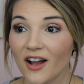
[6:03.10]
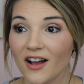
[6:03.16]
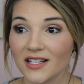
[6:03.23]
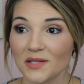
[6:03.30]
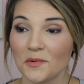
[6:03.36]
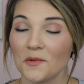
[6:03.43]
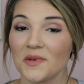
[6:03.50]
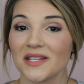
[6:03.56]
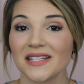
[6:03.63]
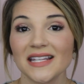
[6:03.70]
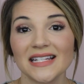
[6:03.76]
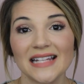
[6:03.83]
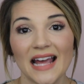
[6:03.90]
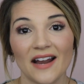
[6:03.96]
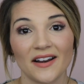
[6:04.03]
awesome when we
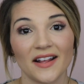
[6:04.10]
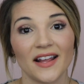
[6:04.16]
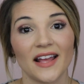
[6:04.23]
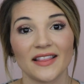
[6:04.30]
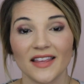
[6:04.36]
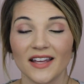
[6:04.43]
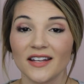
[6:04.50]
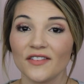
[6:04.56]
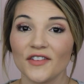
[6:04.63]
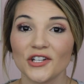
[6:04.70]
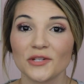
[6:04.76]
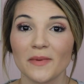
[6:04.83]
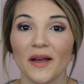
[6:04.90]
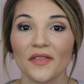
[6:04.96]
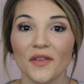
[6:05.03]
sit down at the end of
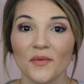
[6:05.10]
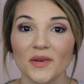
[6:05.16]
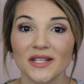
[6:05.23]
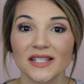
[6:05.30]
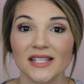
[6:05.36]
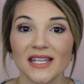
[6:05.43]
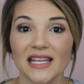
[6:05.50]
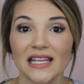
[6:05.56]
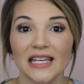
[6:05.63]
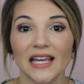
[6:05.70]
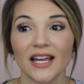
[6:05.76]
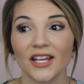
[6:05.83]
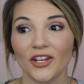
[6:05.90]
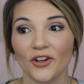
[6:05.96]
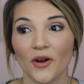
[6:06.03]
each month and we
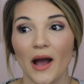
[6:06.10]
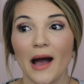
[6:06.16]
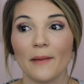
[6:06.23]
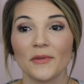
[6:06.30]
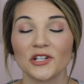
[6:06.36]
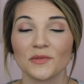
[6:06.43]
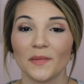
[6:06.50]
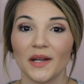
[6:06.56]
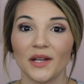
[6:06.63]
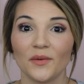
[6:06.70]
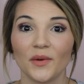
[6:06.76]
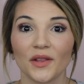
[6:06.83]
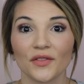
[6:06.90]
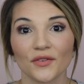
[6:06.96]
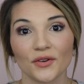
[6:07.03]
see you know how much money
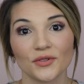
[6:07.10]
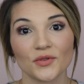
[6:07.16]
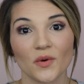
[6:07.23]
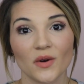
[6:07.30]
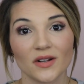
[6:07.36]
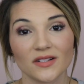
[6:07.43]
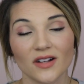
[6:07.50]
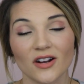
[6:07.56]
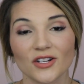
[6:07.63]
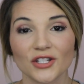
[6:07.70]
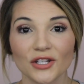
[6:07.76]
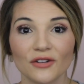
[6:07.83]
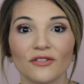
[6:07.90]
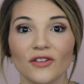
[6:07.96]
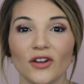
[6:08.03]
we threw towards our
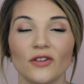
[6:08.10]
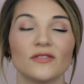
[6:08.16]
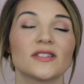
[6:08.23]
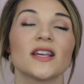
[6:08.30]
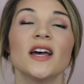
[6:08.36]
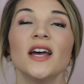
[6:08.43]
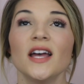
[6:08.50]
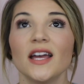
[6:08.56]
student loans